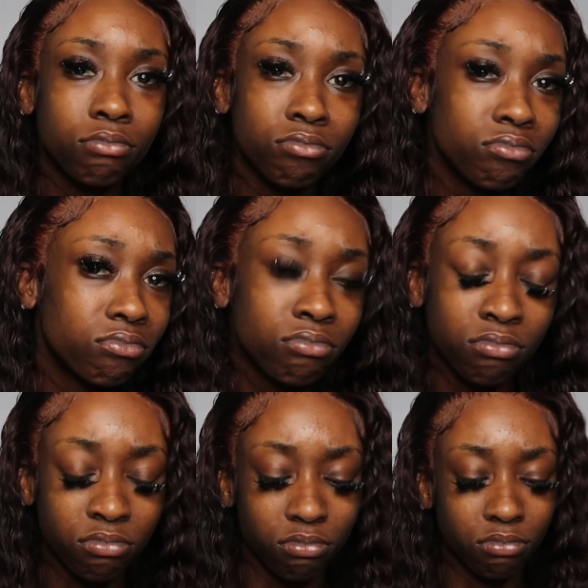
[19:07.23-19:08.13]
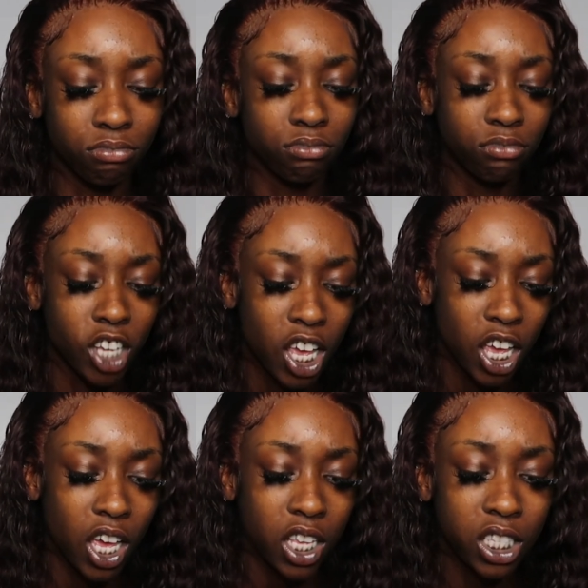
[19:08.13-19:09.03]
mm-mm
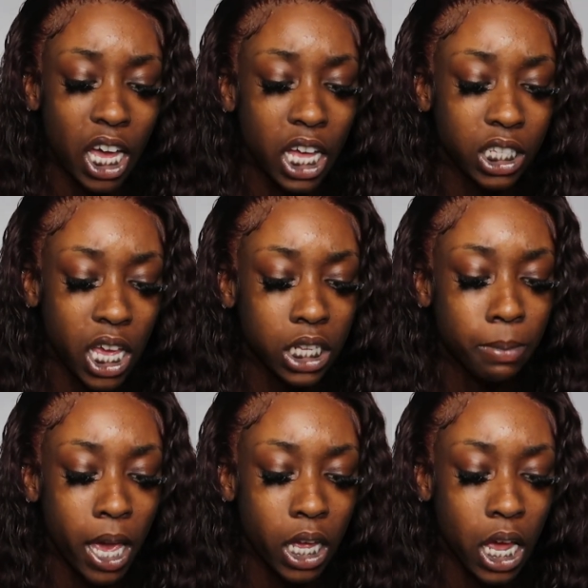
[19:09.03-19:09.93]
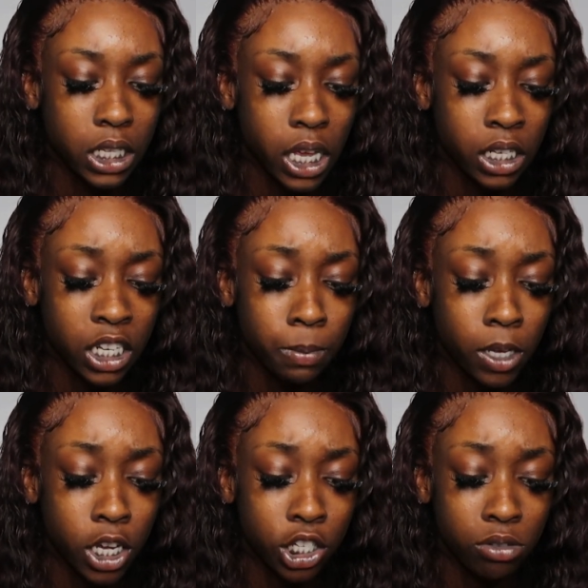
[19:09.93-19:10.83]
so I text back and I said, just
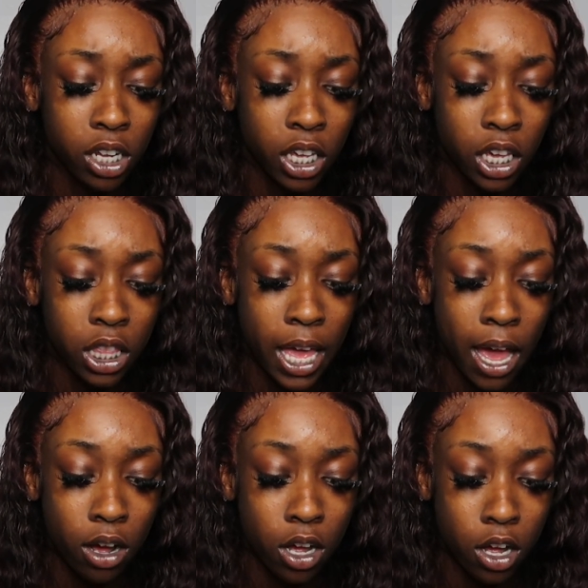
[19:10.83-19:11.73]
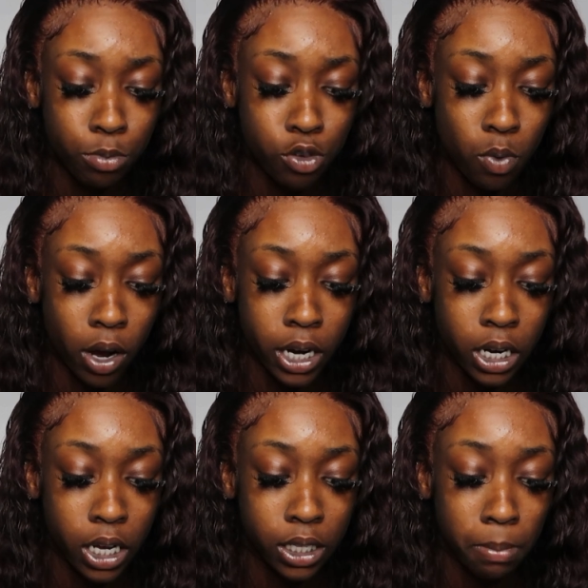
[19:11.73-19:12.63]
because you didn't get the outcome you
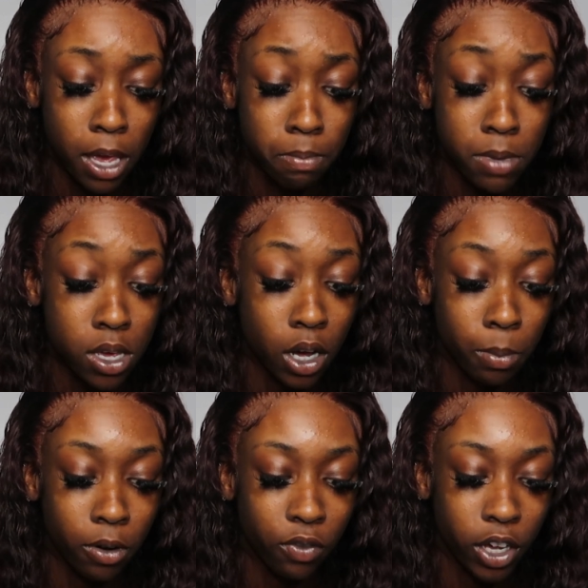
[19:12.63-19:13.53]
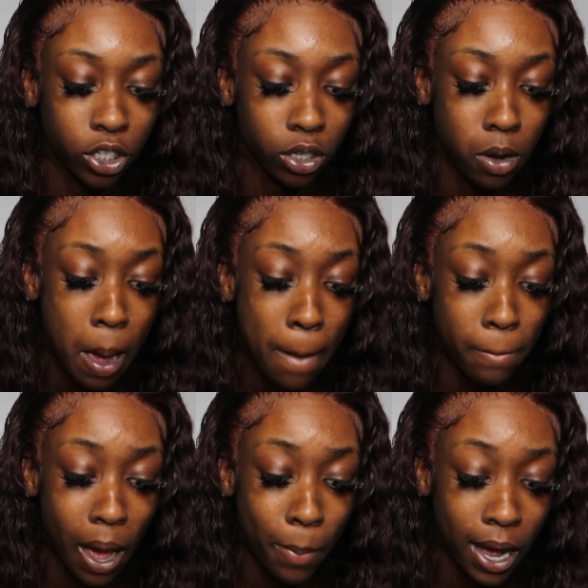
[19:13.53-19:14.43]
wanted doesn't make me unprofessional.
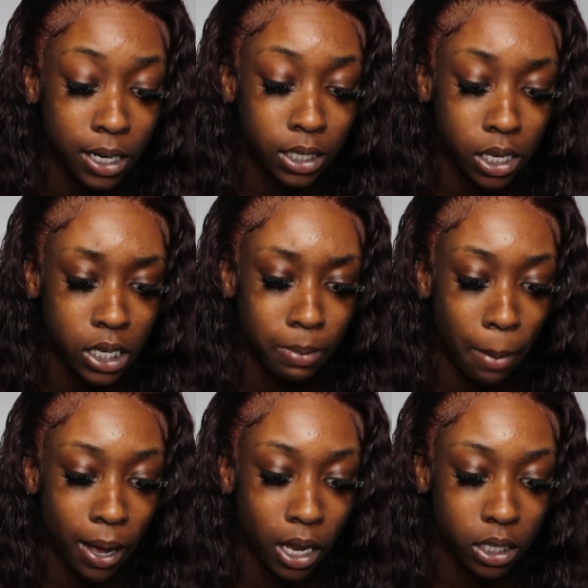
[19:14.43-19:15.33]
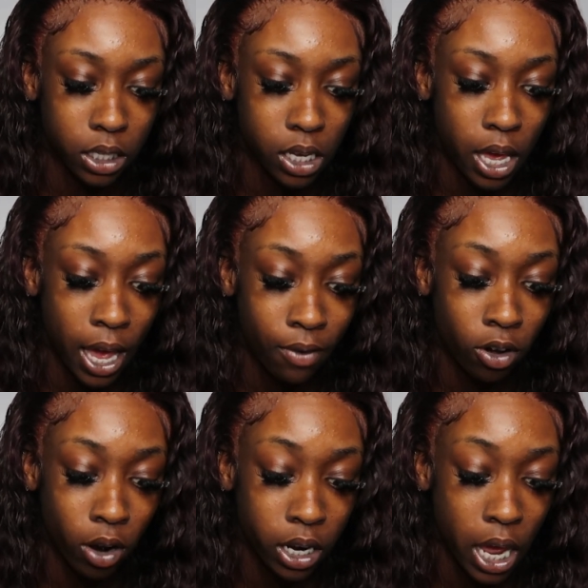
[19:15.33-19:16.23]
My policy is my policy. Have
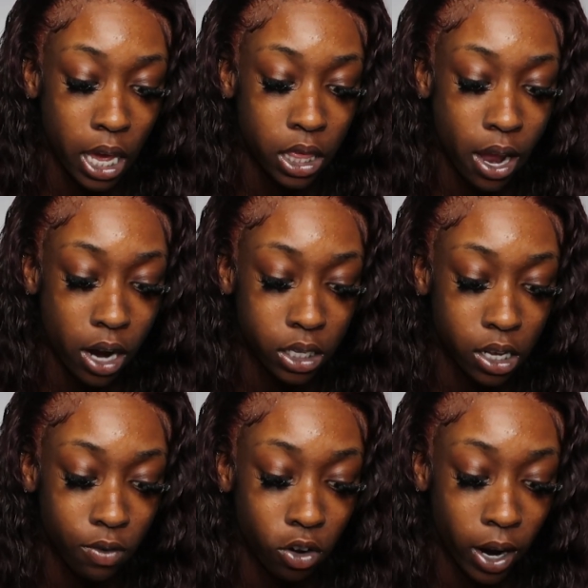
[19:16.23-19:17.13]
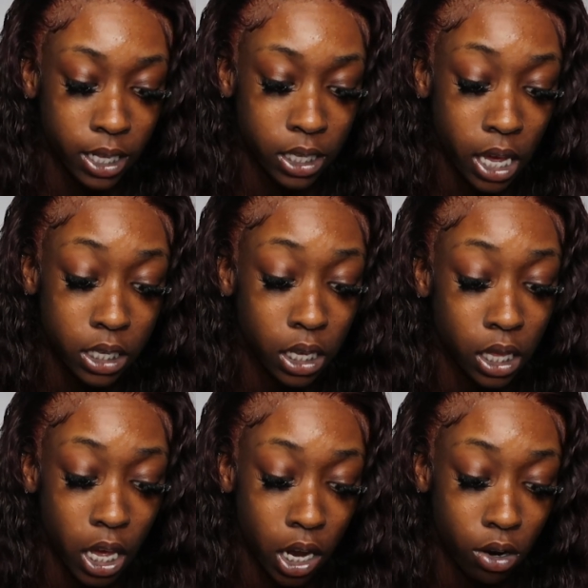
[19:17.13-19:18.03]
a great day. There are several great techs
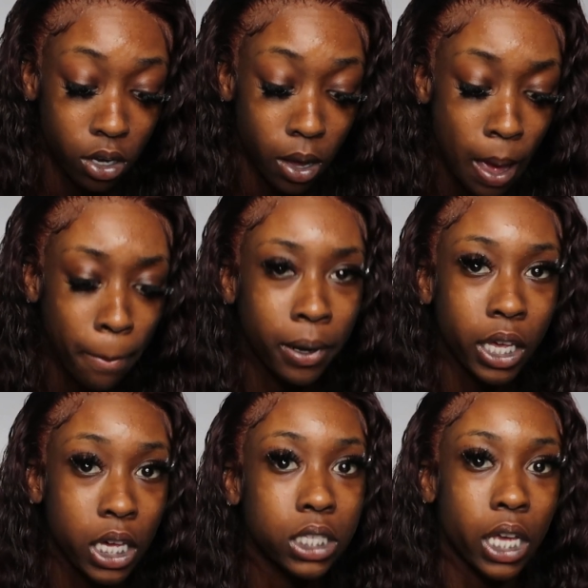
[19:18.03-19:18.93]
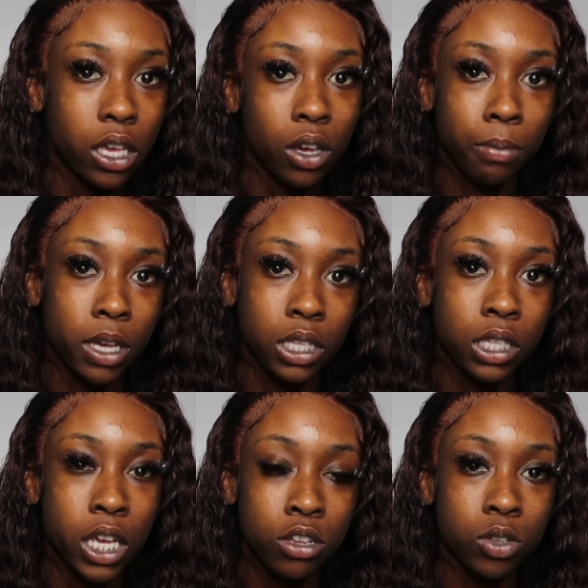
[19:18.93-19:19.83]
in the area. Please take your
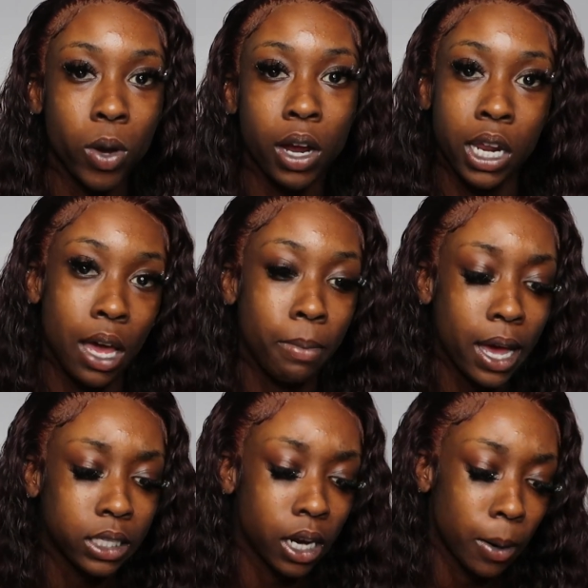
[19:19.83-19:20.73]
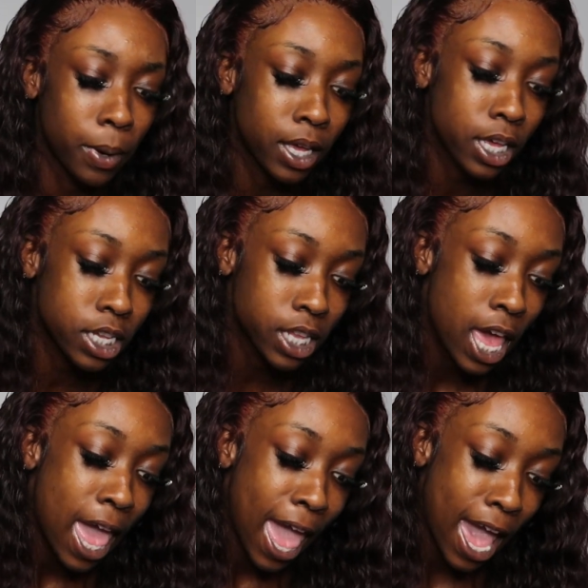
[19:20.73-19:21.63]
business elsewhere. And I blocked her because
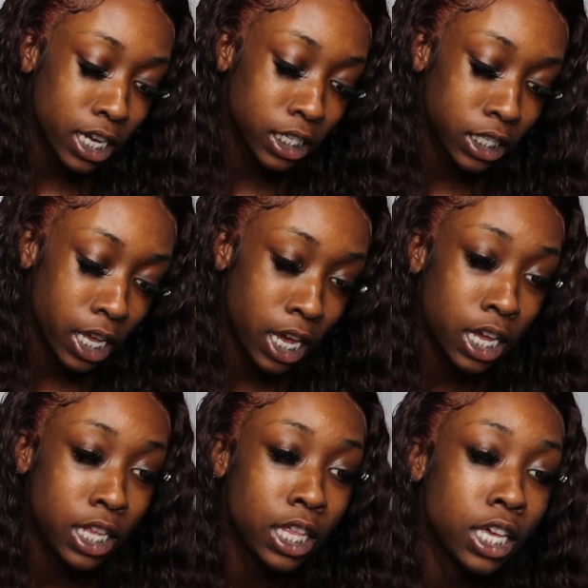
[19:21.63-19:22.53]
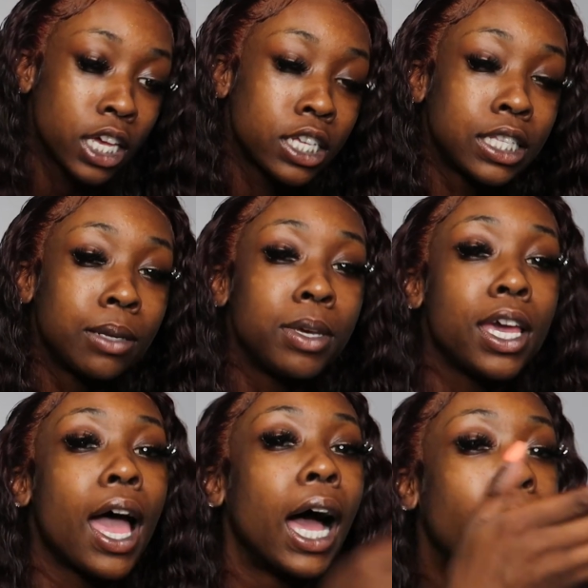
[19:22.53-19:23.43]
had she said anything else to
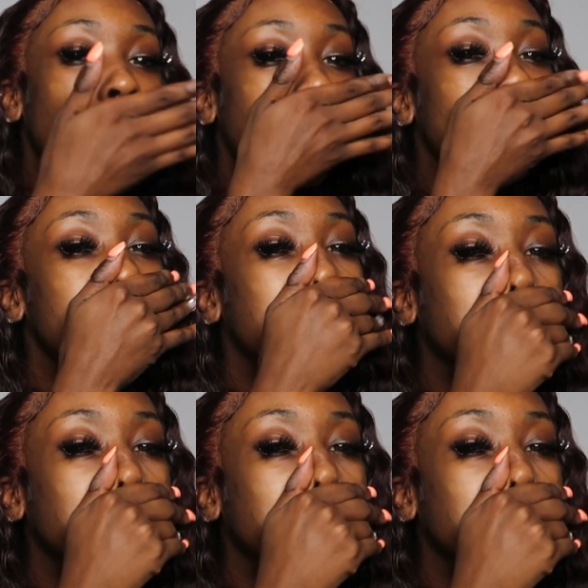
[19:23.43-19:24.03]
me, um,